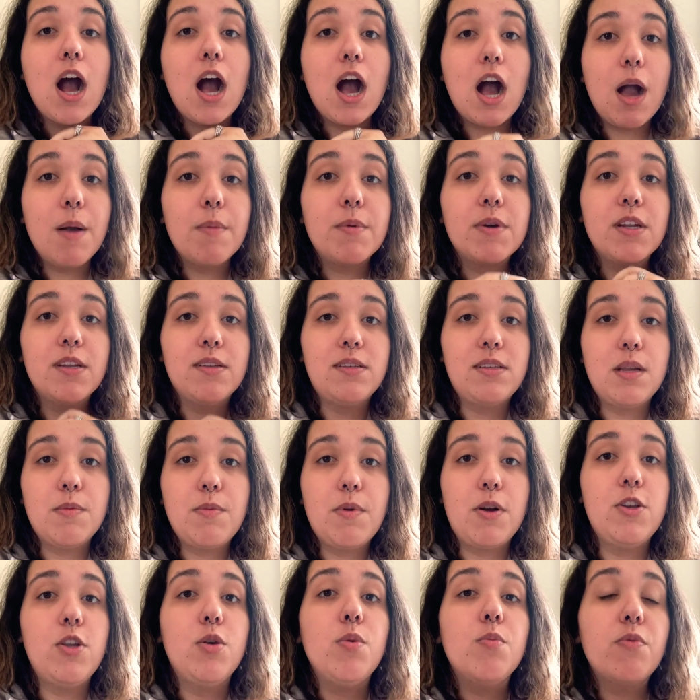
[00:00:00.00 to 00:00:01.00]
I'm going to step
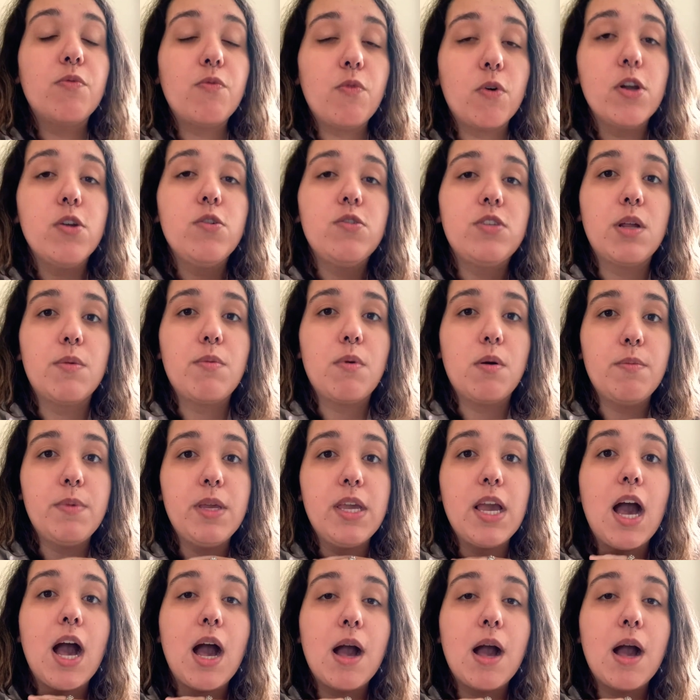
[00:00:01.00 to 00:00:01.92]
on you before you step on me.